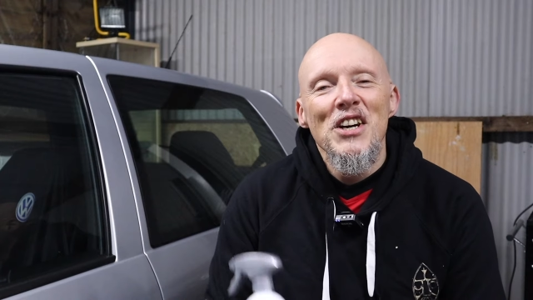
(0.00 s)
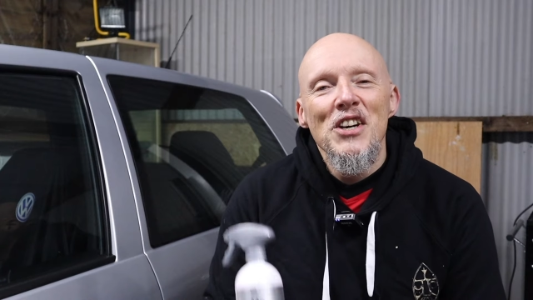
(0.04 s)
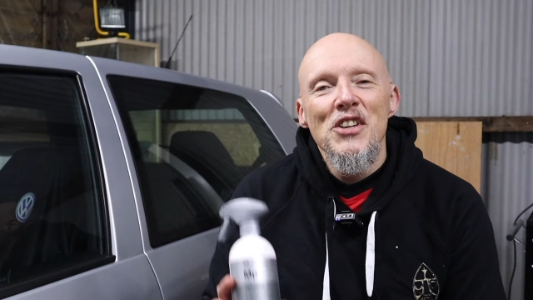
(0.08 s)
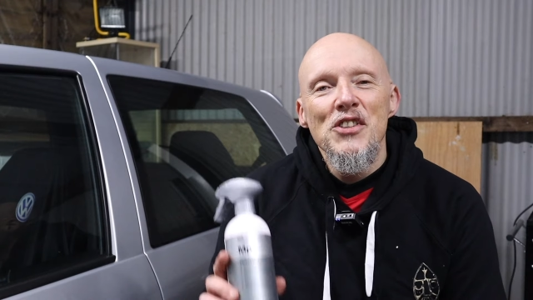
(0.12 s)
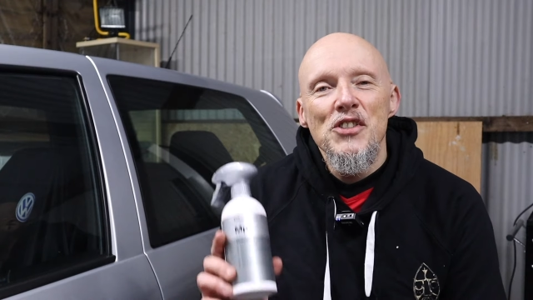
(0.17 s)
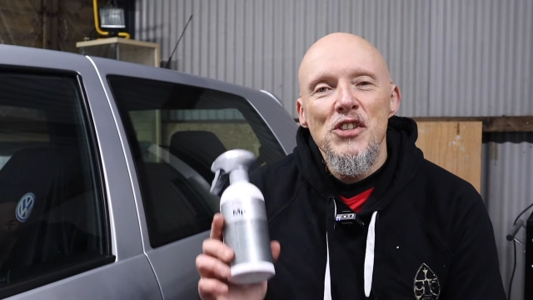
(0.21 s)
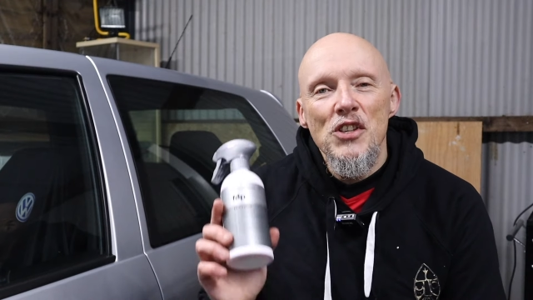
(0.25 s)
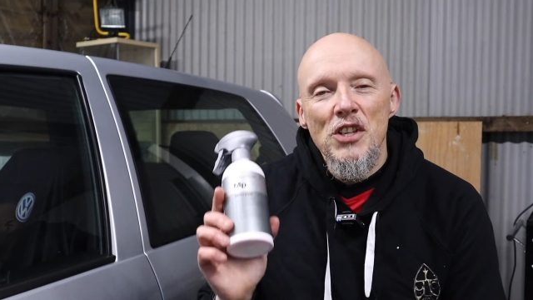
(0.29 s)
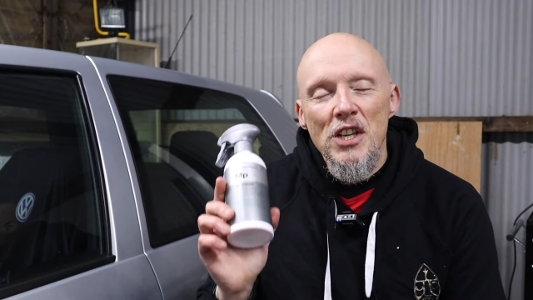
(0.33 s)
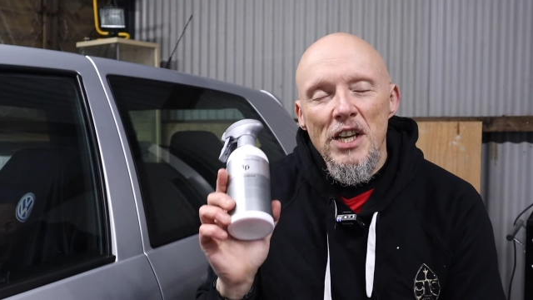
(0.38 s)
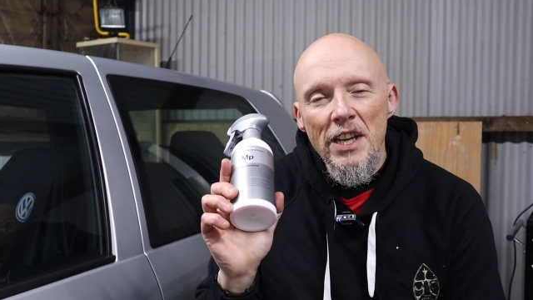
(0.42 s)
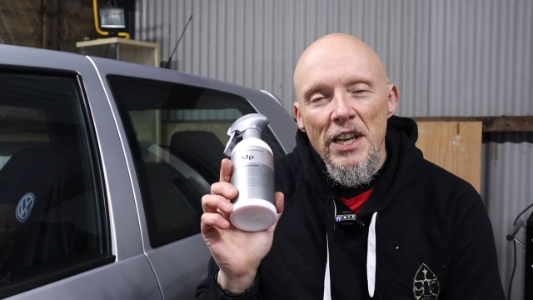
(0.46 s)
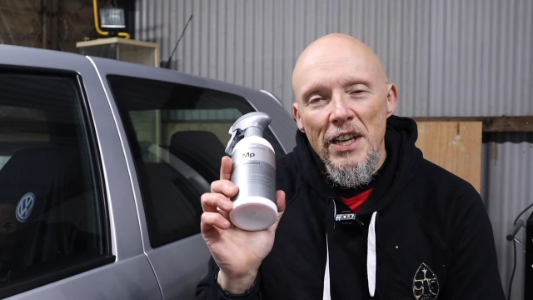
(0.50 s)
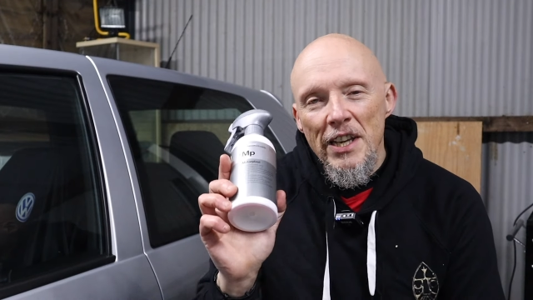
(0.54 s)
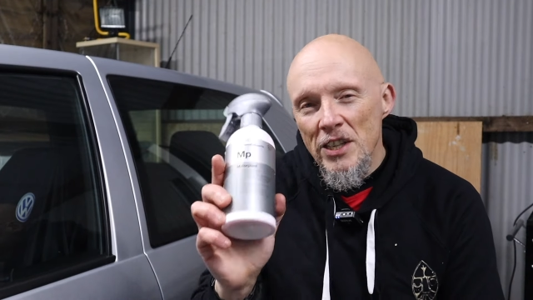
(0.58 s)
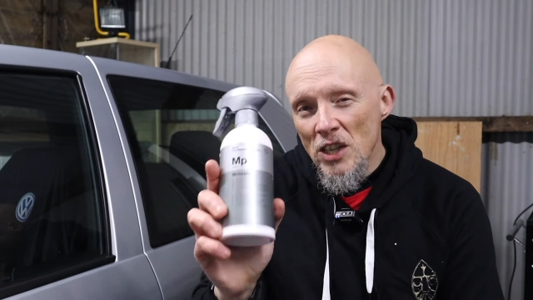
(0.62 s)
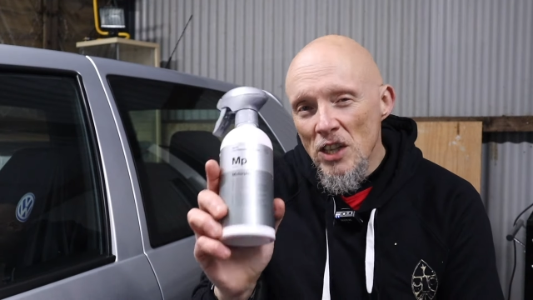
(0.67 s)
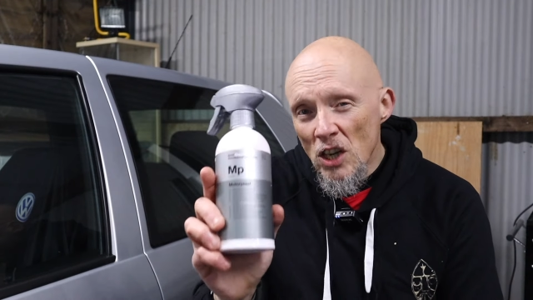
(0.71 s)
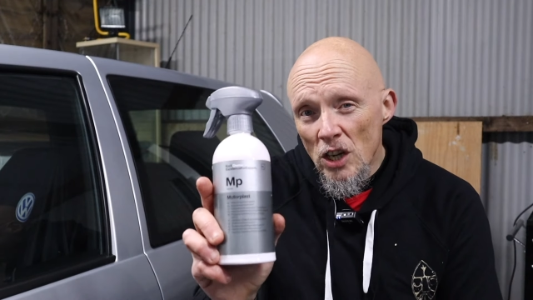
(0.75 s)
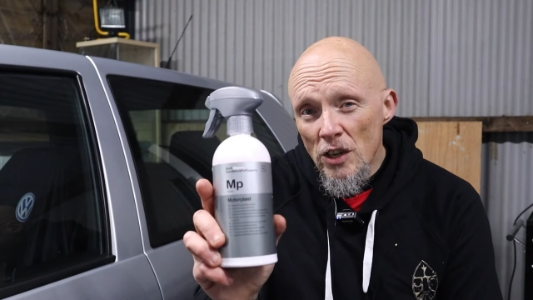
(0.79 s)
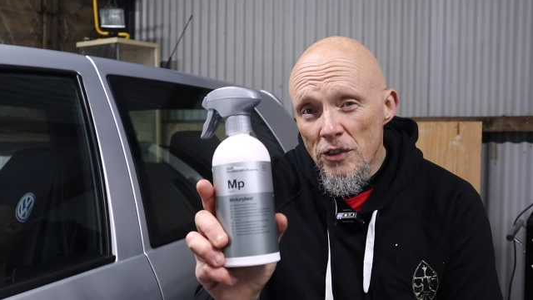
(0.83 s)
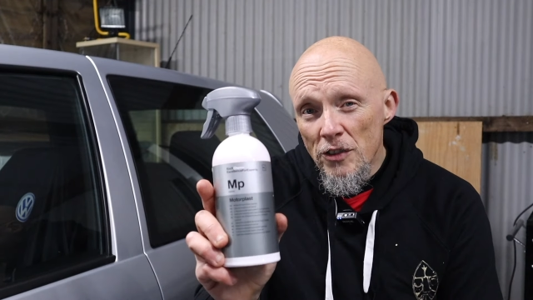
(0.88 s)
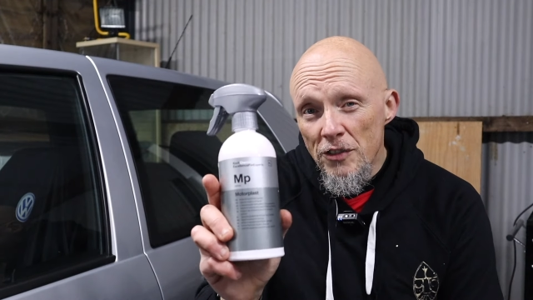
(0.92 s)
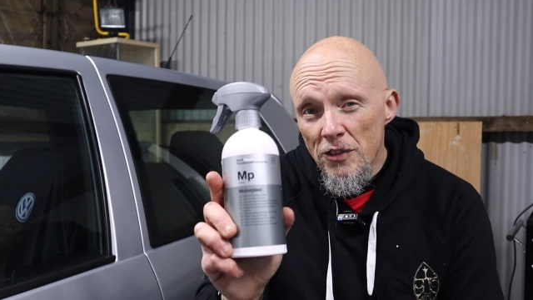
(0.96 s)
So kicking
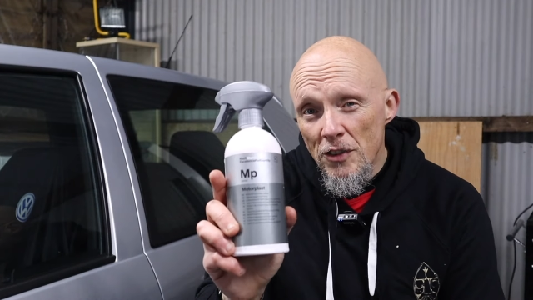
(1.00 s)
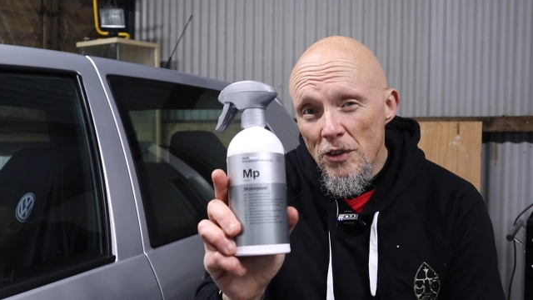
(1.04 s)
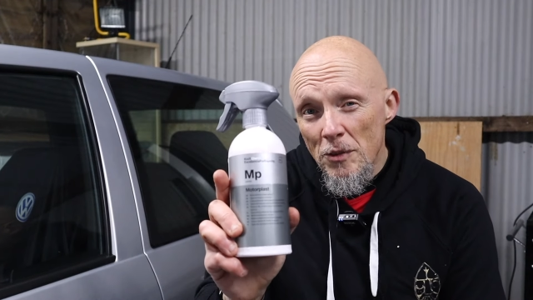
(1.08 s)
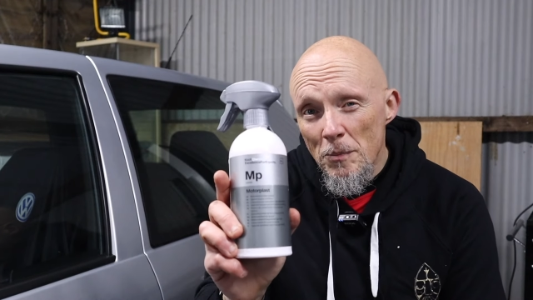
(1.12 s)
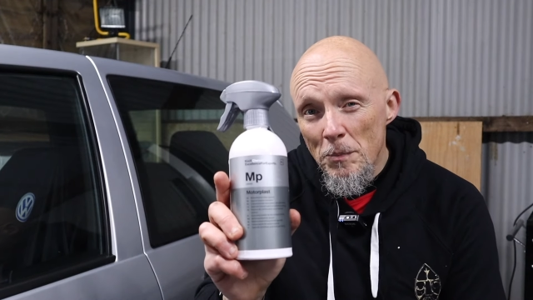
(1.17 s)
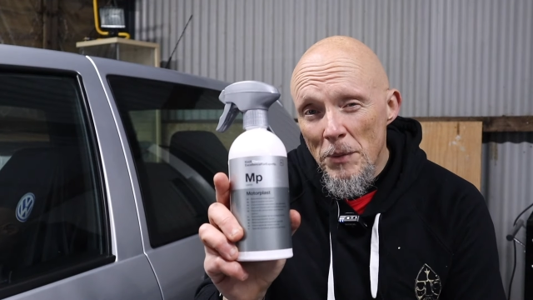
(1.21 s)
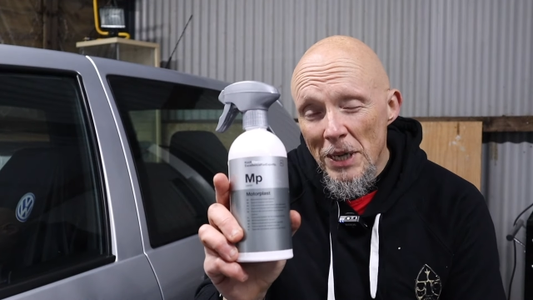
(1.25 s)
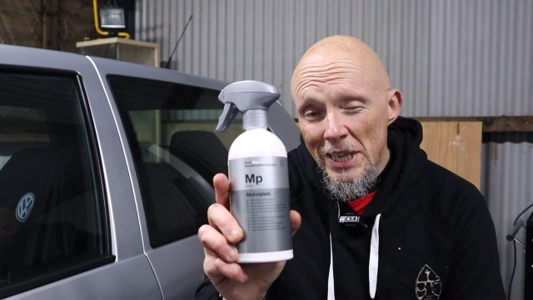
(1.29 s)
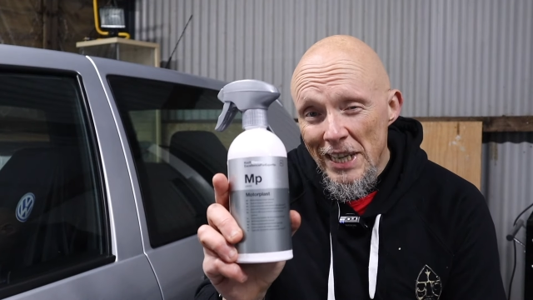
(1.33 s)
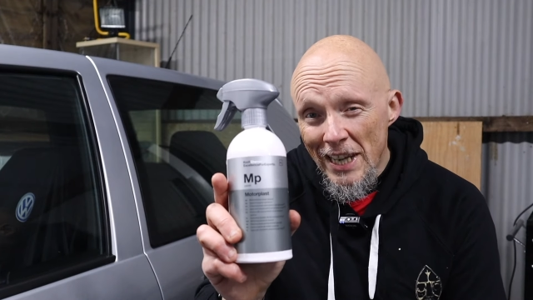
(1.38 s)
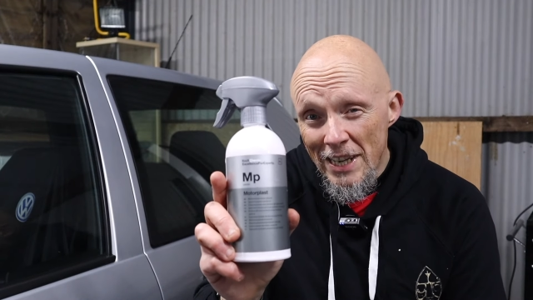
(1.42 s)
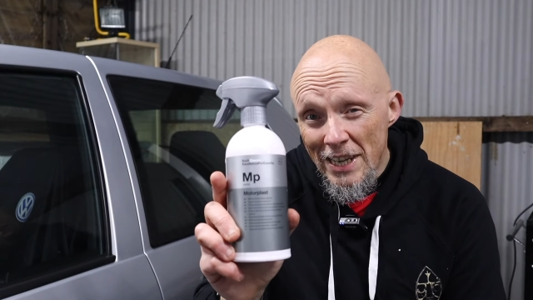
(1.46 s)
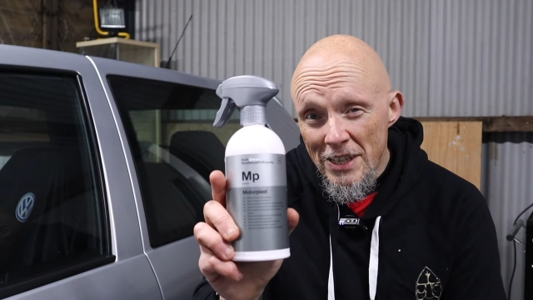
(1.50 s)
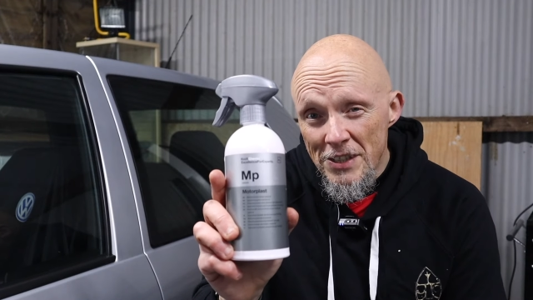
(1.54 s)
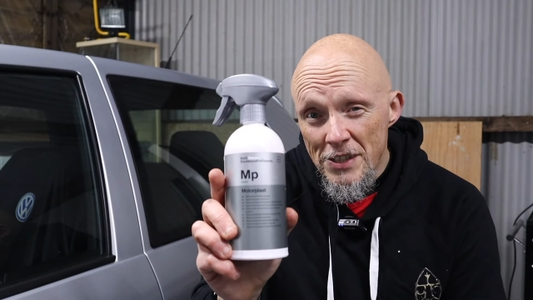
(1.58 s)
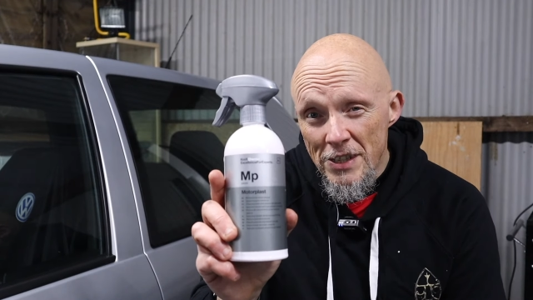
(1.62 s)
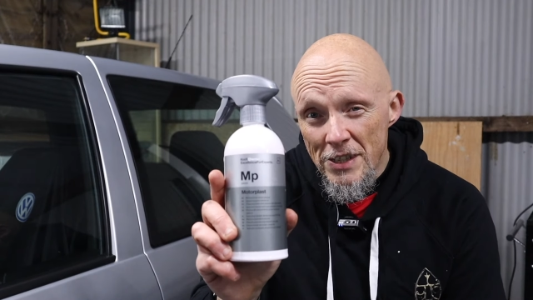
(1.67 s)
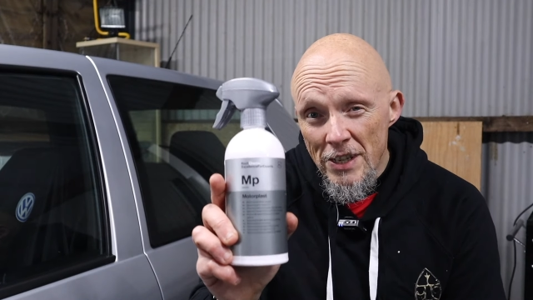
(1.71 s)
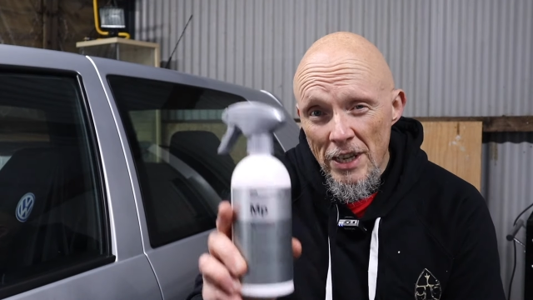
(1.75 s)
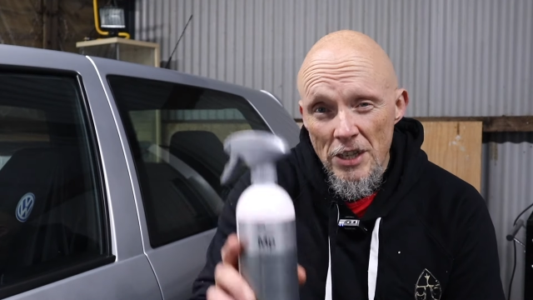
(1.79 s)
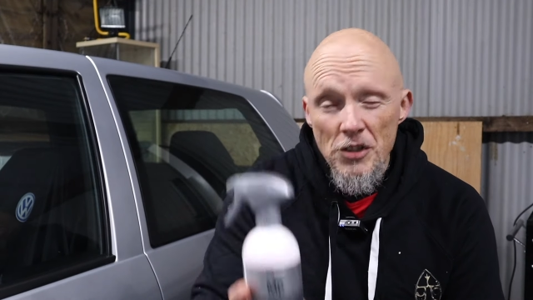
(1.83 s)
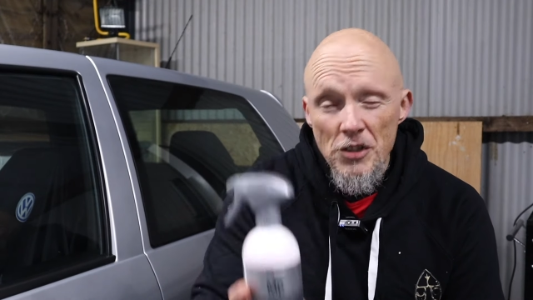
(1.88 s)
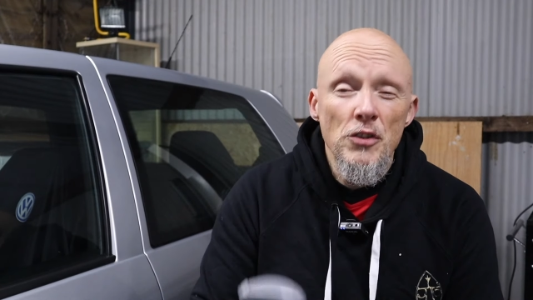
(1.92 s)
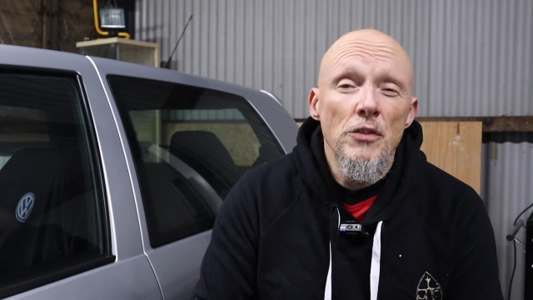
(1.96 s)
off my
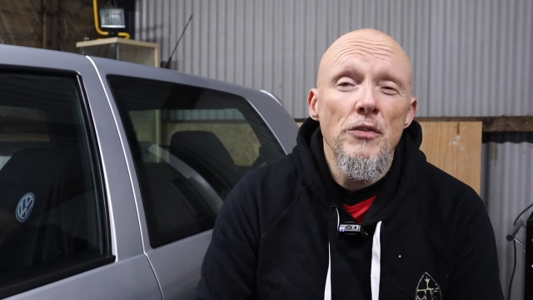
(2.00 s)
KCX